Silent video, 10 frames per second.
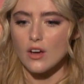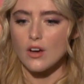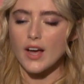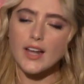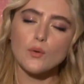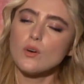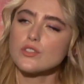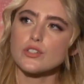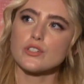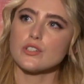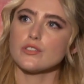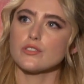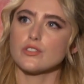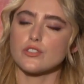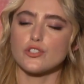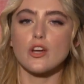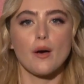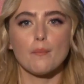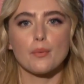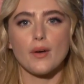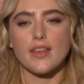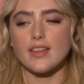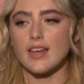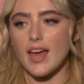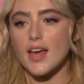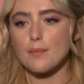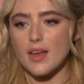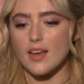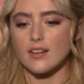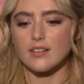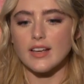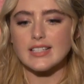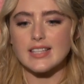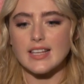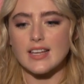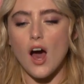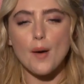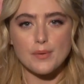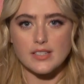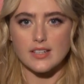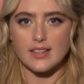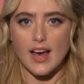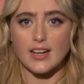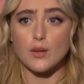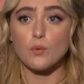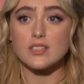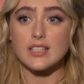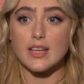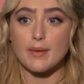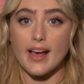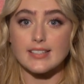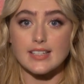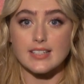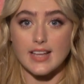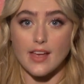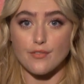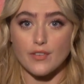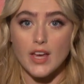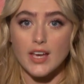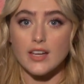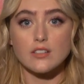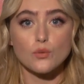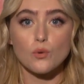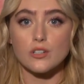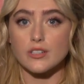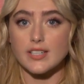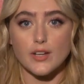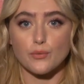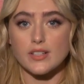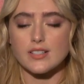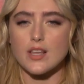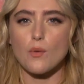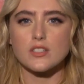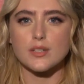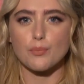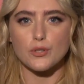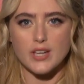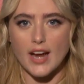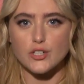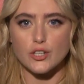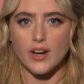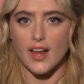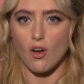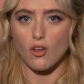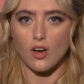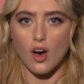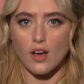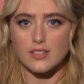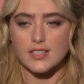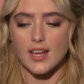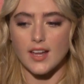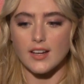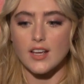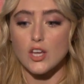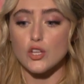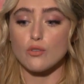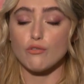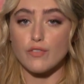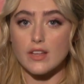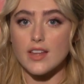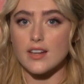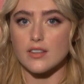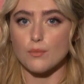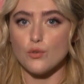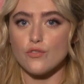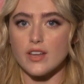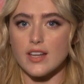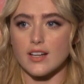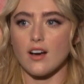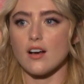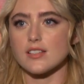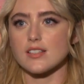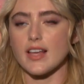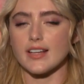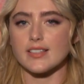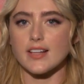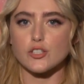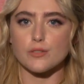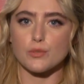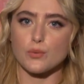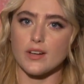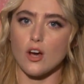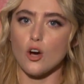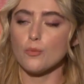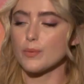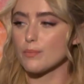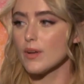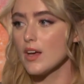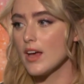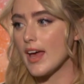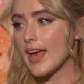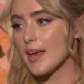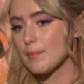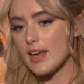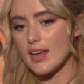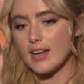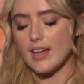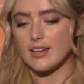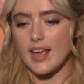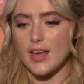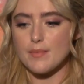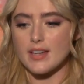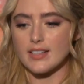kind of wants her to just jump. I think Ant-Man is the opposite of that. He wants to keep Cassie safe. He doesn't want her to take risks. He wants to protect her at all costs. And you can feel that in the movie, and it causes like a tension between Hope and Ant-Man and